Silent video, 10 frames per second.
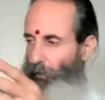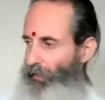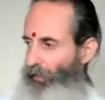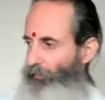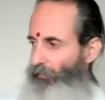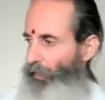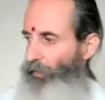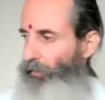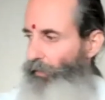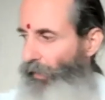that
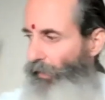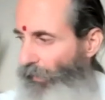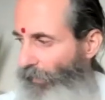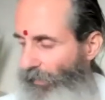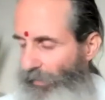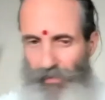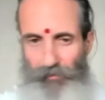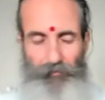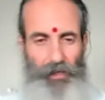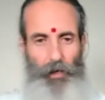vehicle, there is a
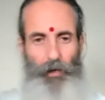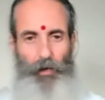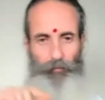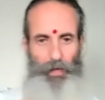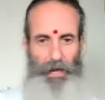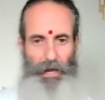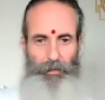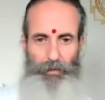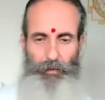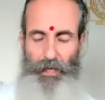vehicle for that.
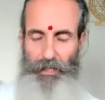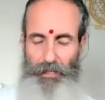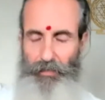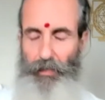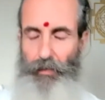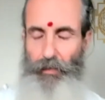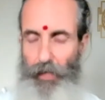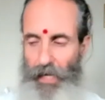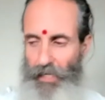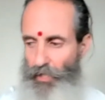So that's an
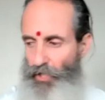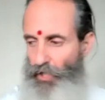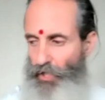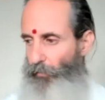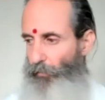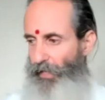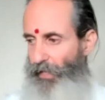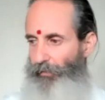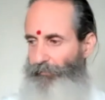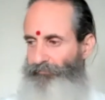energy
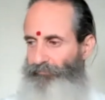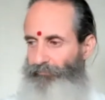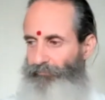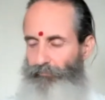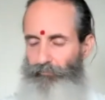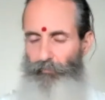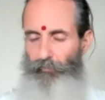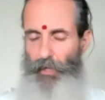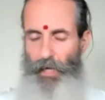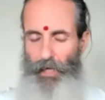grid,
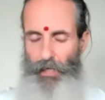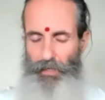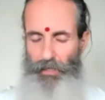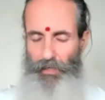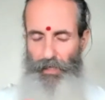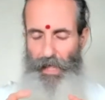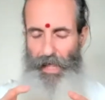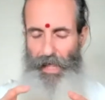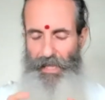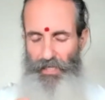is an
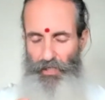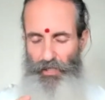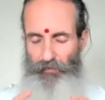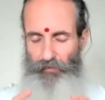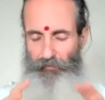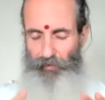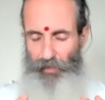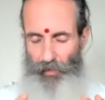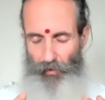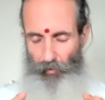energy
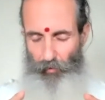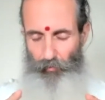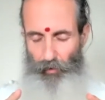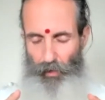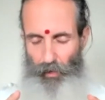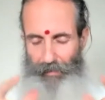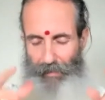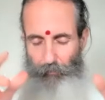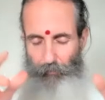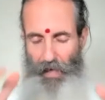vehicle
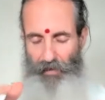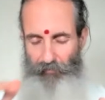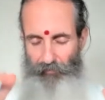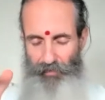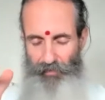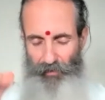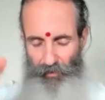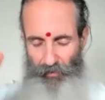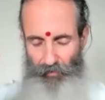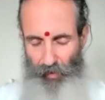that manifests
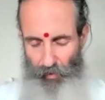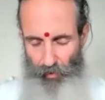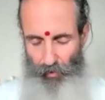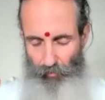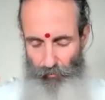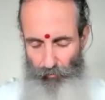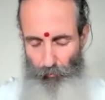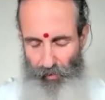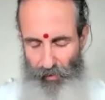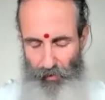an intention to
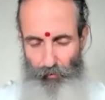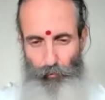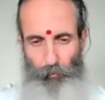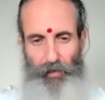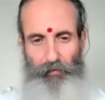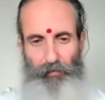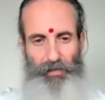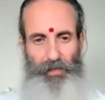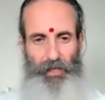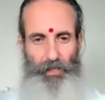bring it to
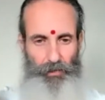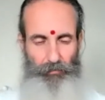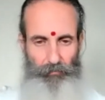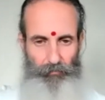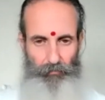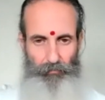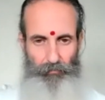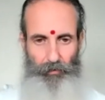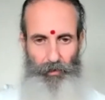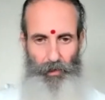manifestation.
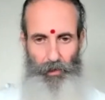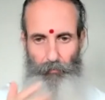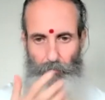Okay?